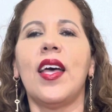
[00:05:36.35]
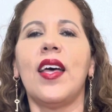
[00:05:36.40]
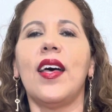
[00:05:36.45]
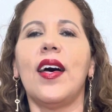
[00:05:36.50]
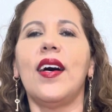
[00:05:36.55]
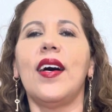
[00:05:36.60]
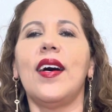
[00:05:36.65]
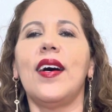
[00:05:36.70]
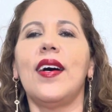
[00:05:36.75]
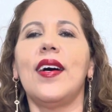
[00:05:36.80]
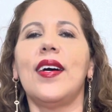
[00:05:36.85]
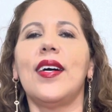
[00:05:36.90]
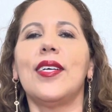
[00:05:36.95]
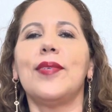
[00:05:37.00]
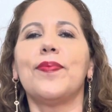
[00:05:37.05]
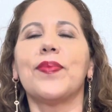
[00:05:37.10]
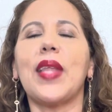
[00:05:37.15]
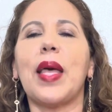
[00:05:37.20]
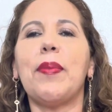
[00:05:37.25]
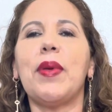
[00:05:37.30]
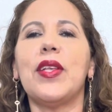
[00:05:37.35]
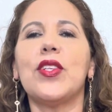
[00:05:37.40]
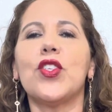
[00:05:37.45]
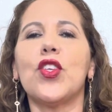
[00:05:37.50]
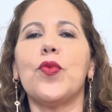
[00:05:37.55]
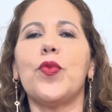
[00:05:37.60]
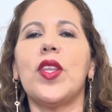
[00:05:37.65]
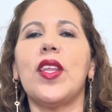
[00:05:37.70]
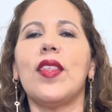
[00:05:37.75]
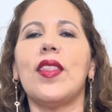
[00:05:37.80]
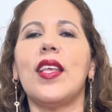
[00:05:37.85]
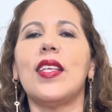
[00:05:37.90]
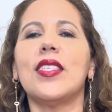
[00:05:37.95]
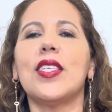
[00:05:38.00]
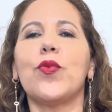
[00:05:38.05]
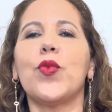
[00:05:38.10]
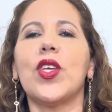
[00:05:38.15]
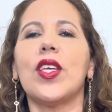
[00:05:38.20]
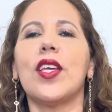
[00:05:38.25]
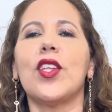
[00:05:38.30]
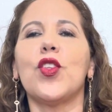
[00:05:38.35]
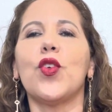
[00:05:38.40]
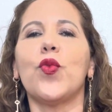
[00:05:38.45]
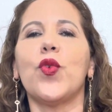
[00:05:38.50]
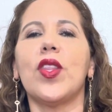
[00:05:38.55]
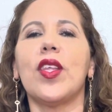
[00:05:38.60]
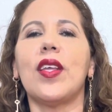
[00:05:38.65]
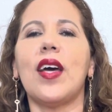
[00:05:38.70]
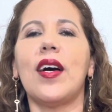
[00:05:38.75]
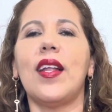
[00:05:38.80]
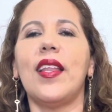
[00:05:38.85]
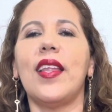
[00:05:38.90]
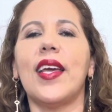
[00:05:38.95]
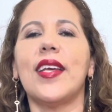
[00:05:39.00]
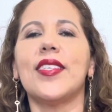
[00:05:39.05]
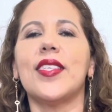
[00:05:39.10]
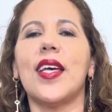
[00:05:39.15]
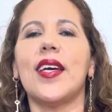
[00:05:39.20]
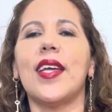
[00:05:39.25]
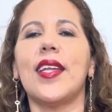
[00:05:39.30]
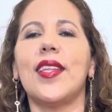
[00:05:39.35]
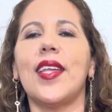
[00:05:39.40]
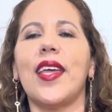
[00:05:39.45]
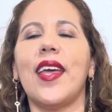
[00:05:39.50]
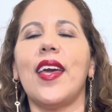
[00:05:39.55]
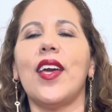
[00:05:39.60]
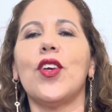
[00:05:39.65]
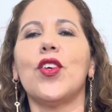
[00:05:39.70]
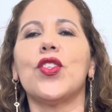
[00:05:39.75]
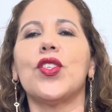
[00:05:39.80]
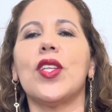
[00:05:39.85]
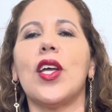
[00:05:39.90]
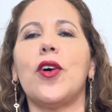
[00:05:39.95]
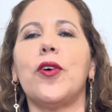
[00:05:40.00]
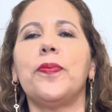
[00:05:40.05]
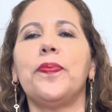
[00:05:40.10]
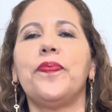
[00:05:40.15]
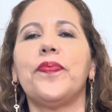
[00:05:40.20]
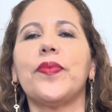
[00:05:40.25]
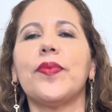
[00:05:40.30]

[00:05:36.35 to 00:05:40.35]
I mean, so many things that we can do with Alexa and the Echoes now.